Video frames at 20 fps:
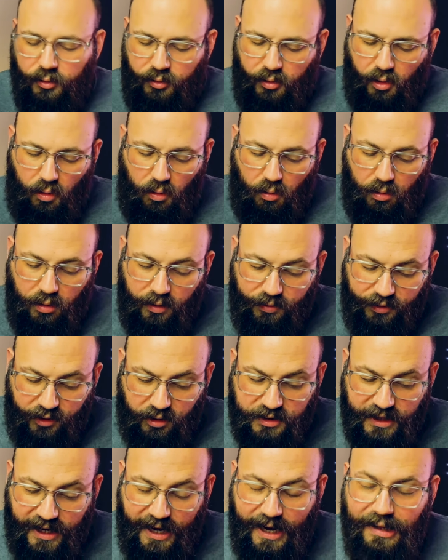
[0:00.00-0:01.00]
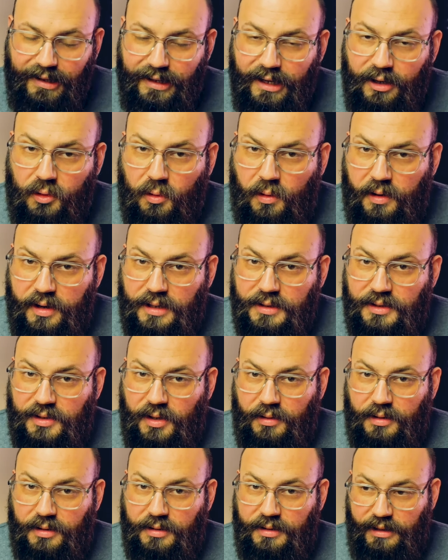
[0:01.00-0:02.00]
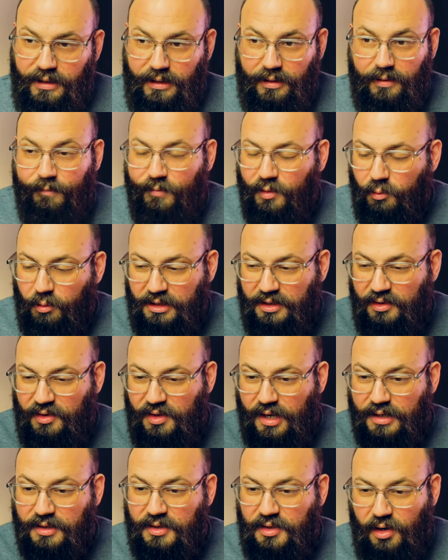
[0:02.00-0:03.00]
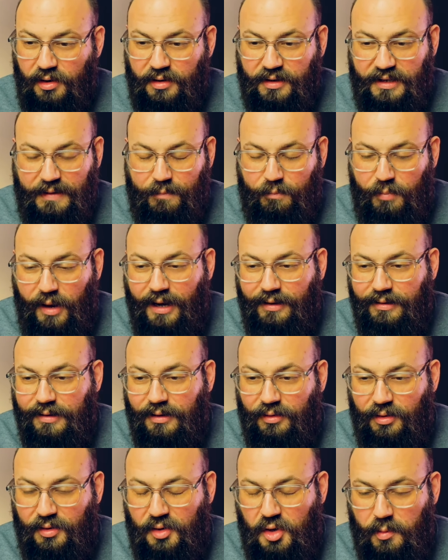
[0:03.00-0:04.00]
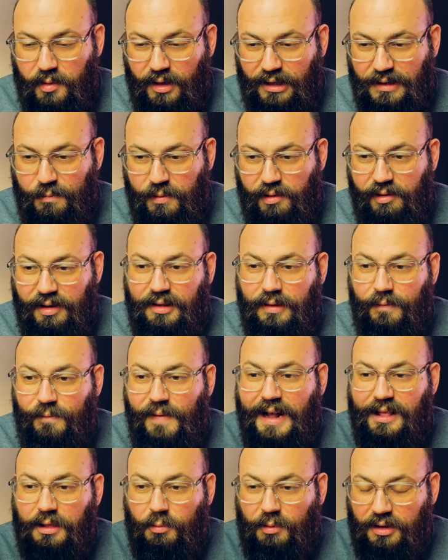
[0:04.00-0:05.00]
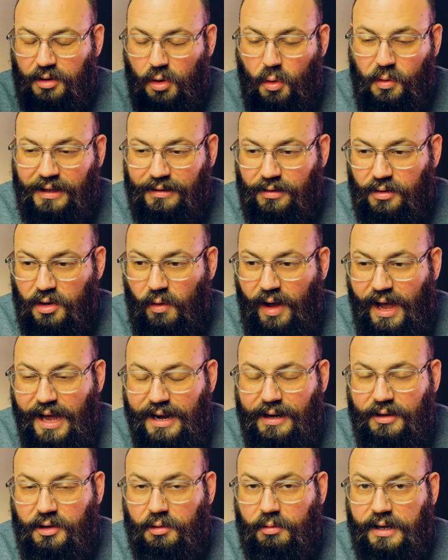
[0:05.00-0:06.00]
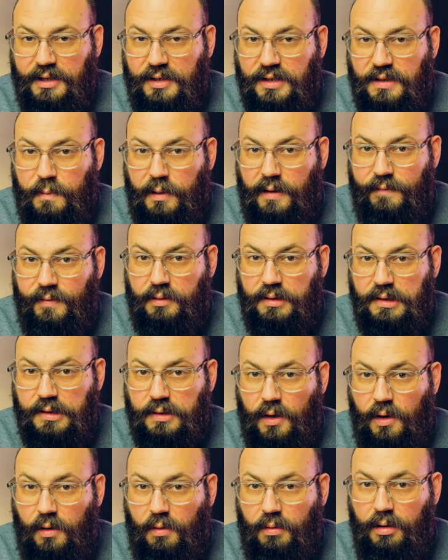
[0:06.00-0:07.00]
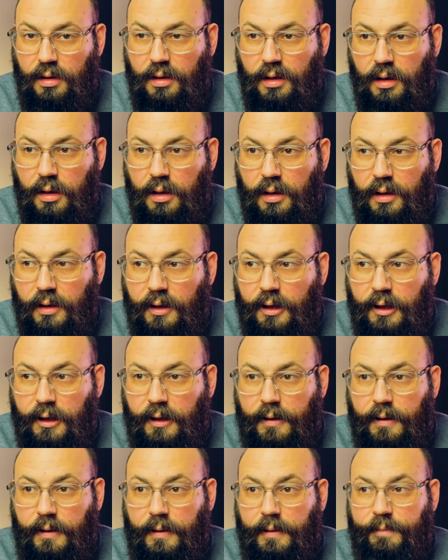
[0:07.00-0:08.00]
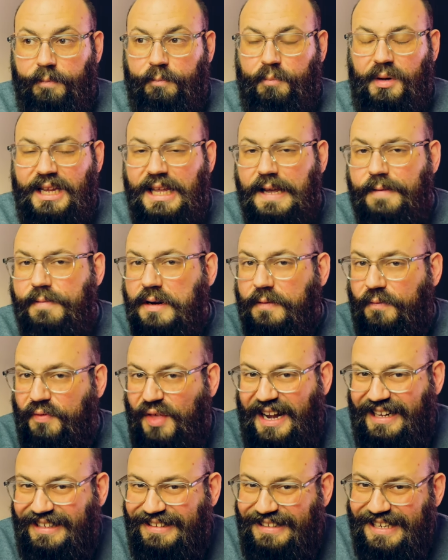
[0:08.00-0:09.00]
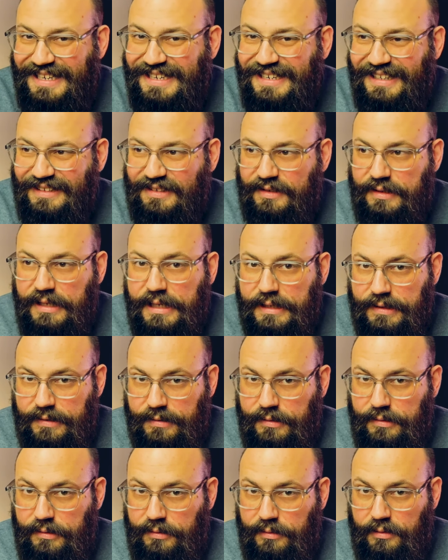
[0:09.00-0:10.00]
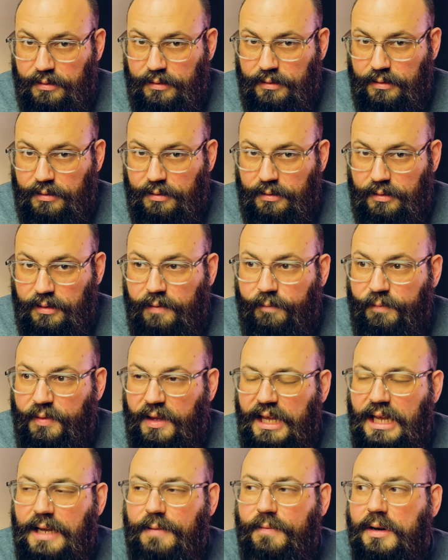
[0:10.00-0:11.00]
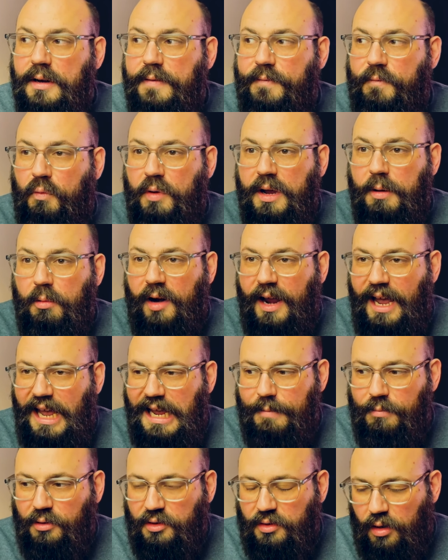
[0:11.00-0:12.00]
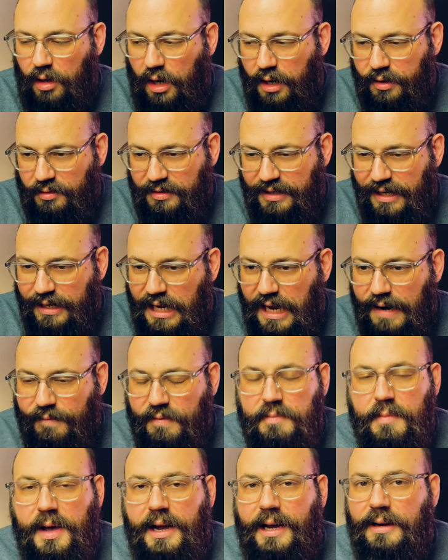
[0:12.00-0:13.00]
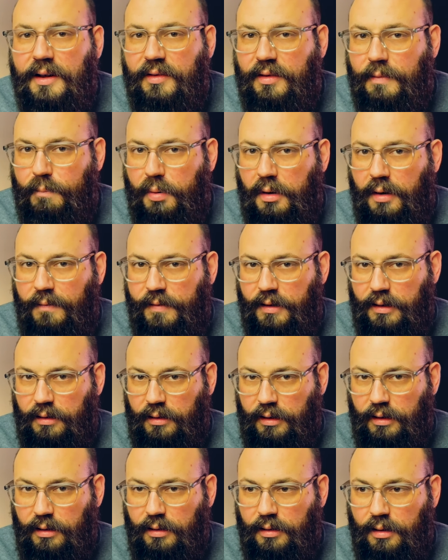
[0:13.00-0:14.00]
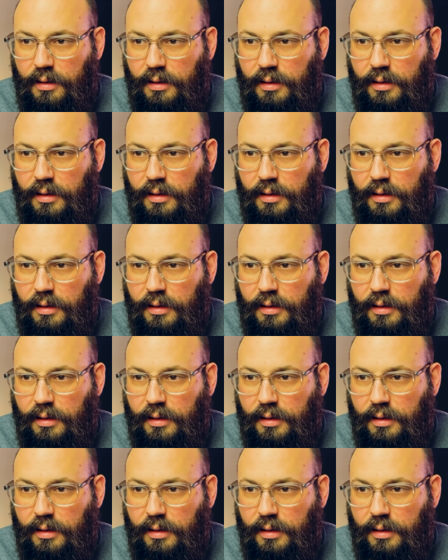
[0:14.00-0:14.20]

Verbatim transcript: So there's aleatory uncertainty, which is the uncertainty baked into the human experience, the fact that we don't get to know headache durations perfectly so. But even if that didn't exist, even if we were able to understand every mechanism perfectly,